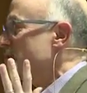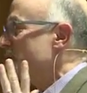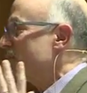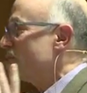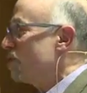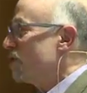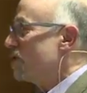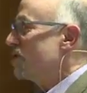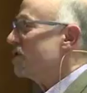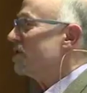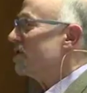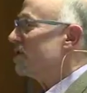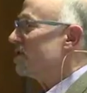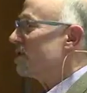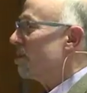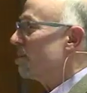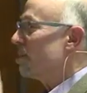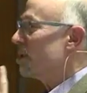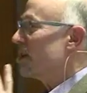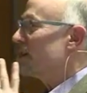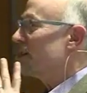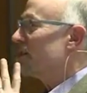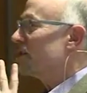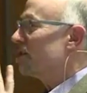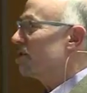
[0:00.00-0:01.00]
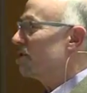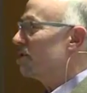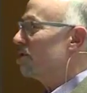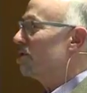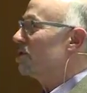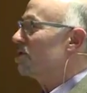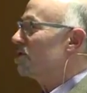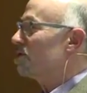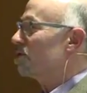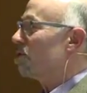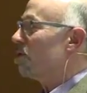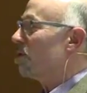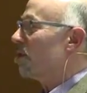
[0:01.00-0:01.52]
is pushing somebody to do
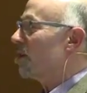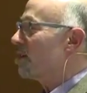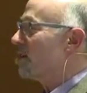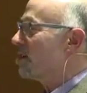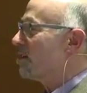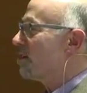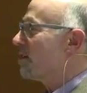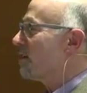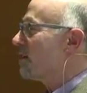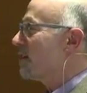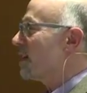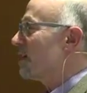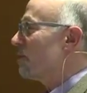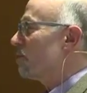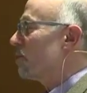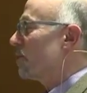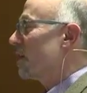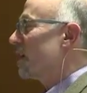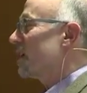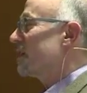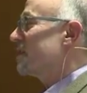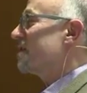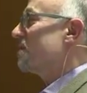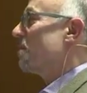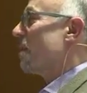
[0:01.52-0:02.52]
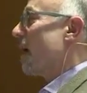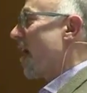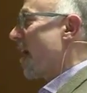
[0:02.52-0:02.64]
a story that they think will get some